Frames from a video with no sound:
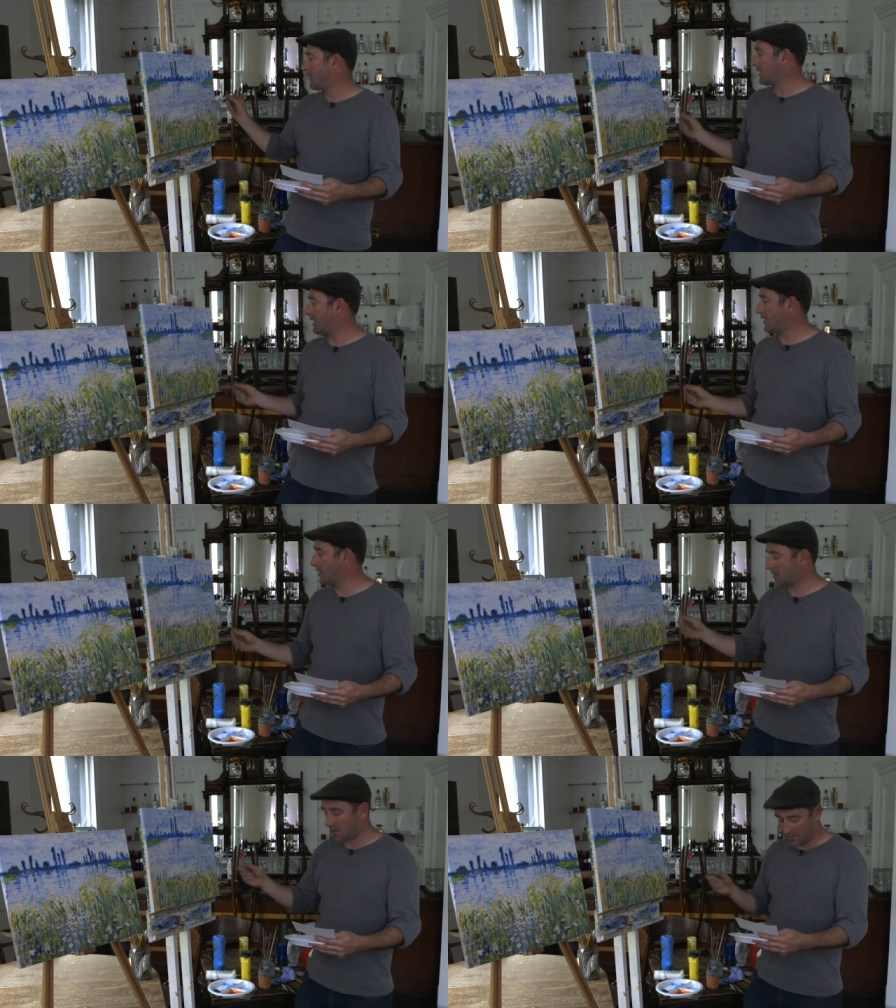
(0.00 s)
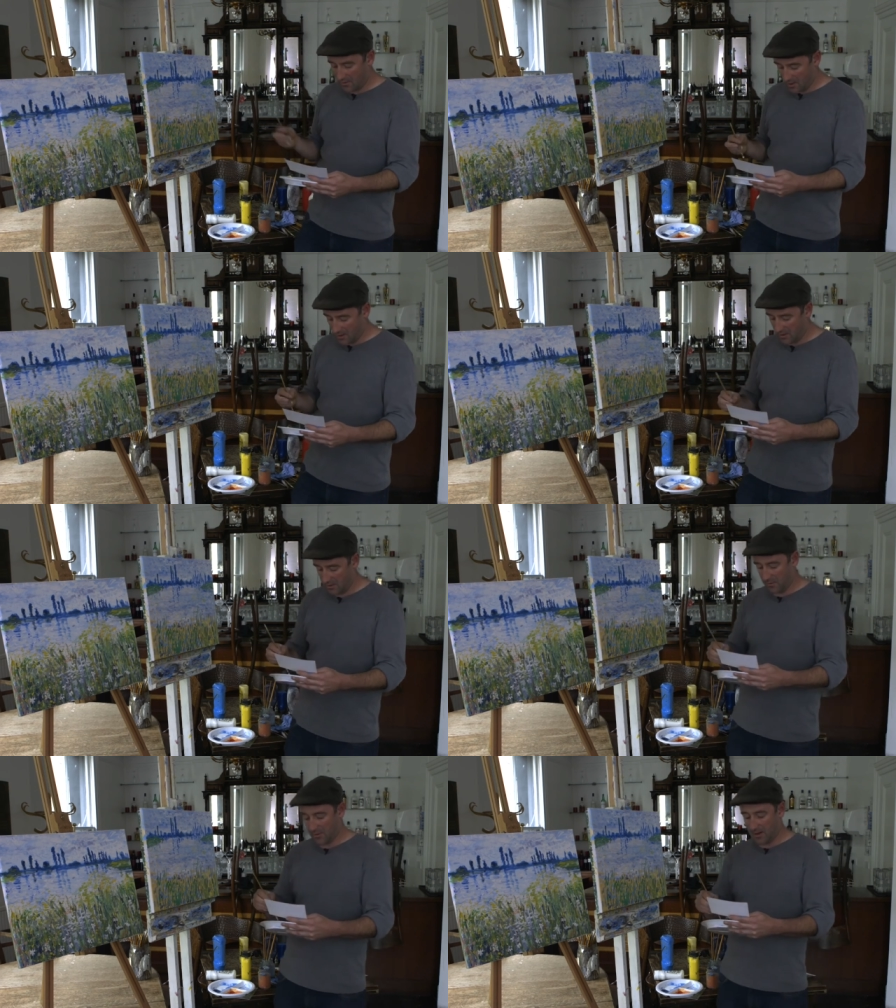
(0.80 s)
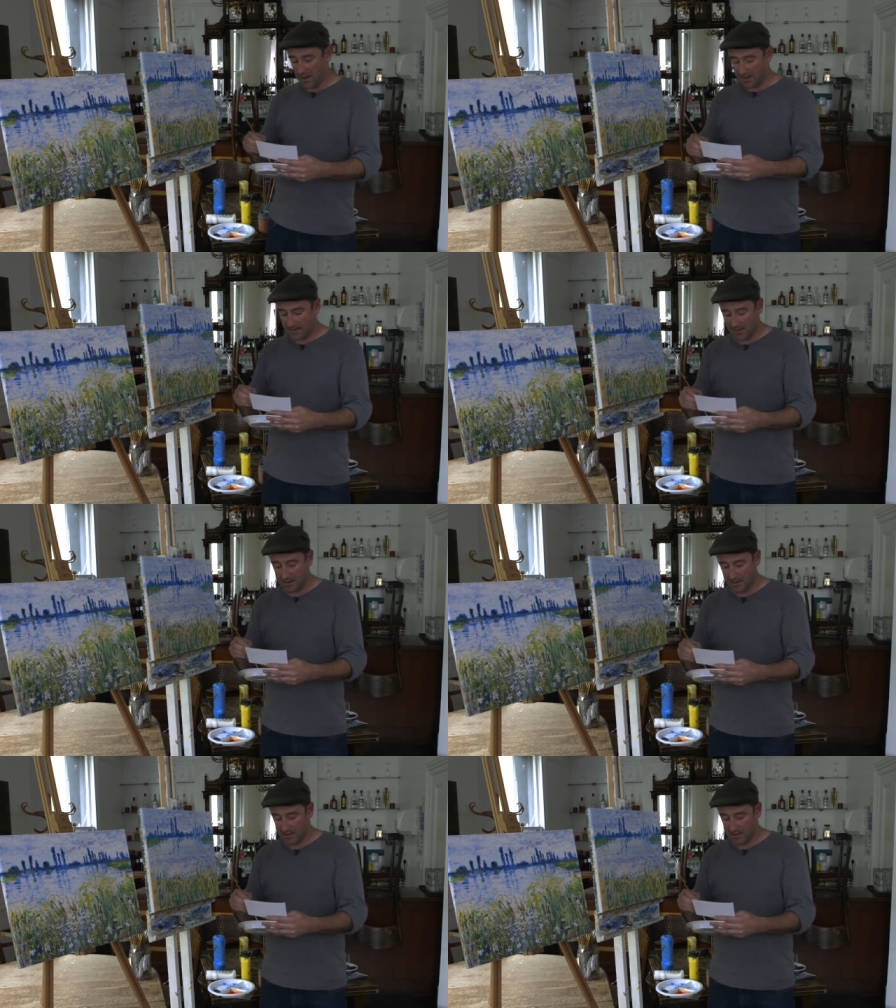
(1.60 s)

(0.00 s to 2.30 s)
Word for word: That ah, look, it's gone green. I've been lazy.